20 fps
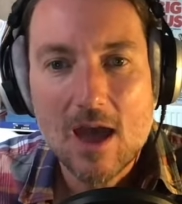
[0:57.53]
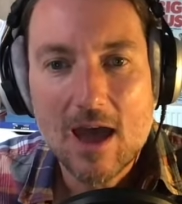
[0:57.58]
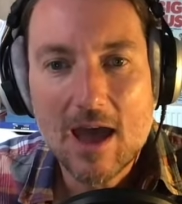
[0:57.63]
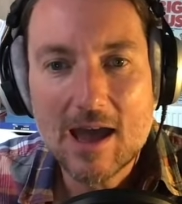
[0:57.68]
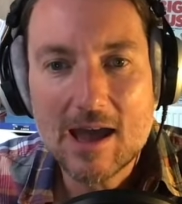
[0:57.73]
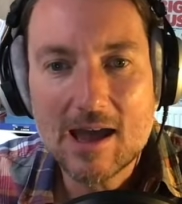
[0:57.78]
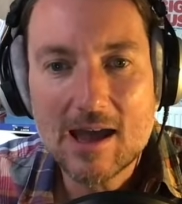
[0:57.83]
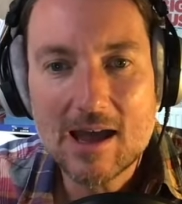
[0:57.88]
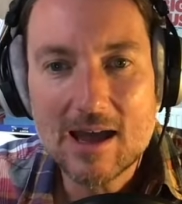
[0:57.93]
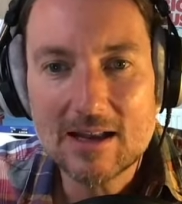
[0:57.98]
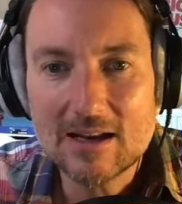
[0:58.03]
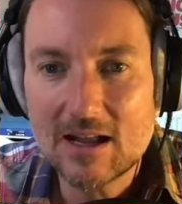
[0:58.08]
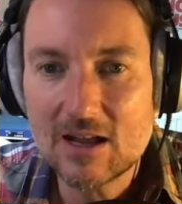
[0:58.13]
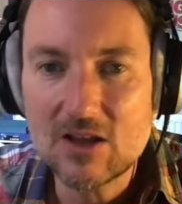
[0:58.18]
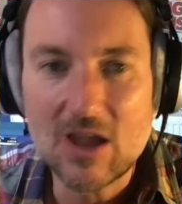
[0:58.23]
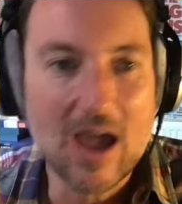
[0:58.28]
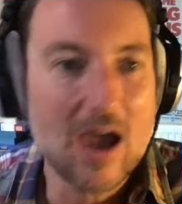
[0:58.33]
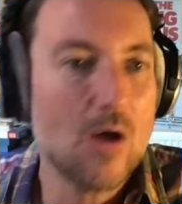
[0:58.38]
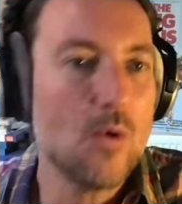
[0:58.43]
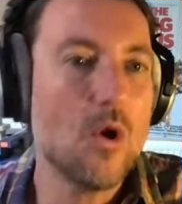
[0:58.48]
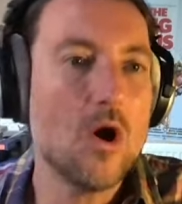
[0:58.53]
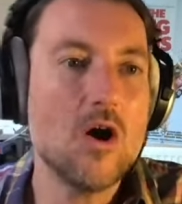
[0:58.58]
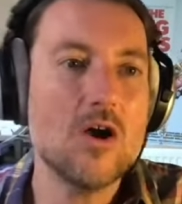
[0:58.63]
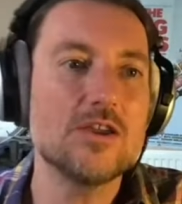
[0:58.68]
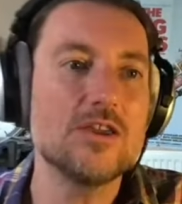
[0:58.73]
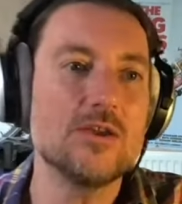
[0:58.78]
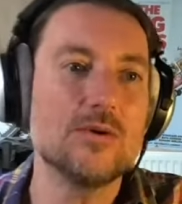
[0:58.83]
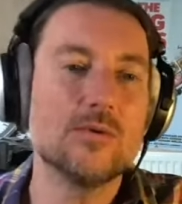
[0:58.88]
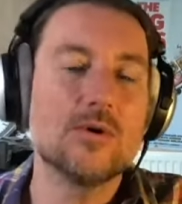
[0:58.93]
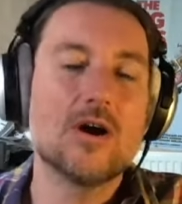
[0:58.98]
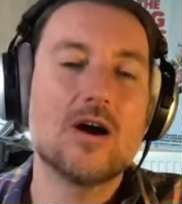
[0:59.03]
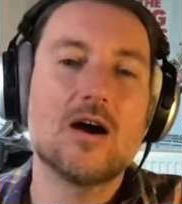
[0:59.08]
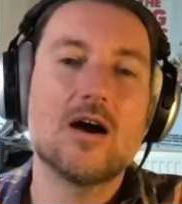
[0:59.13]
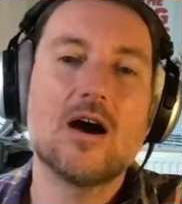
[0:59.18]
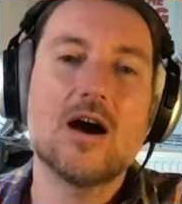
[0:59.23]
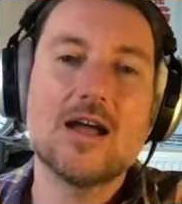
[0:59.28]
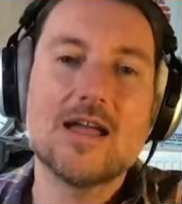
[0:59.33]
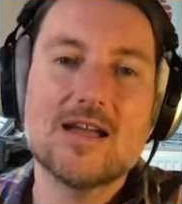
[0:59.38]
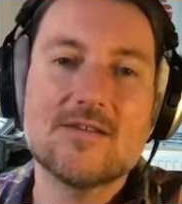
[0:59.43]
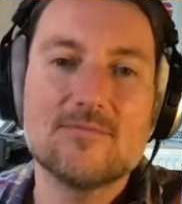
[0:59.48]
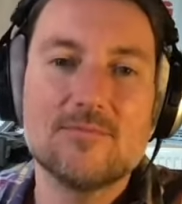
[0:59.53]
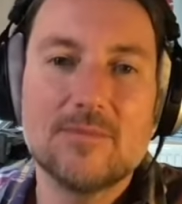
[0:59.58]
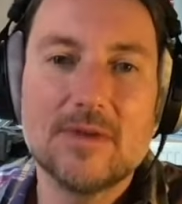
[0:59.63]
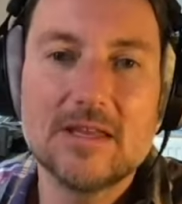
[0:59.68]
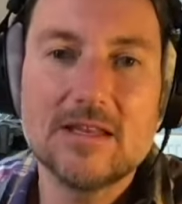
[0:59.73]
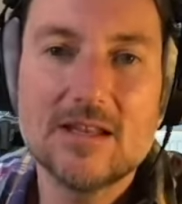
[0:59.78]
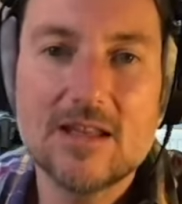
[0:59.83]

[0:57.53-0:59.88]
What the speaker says: And how are you? I haven't been